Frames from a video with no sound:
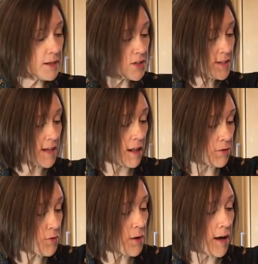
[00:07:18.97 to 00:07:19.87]
just get
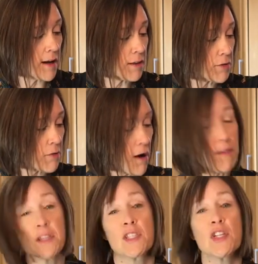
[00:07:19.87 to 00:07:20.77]
through cutting through all
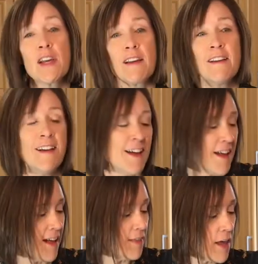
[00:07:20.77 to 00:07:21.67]
this chicken,
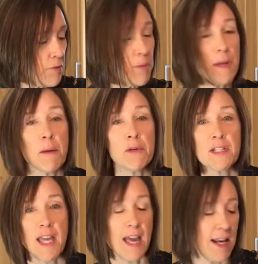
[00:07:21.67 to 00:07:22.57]
and then we'll be able to
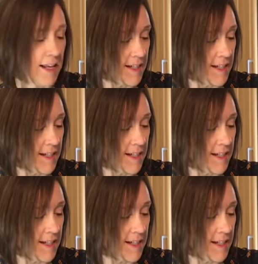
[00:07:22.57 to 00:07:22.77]
can it.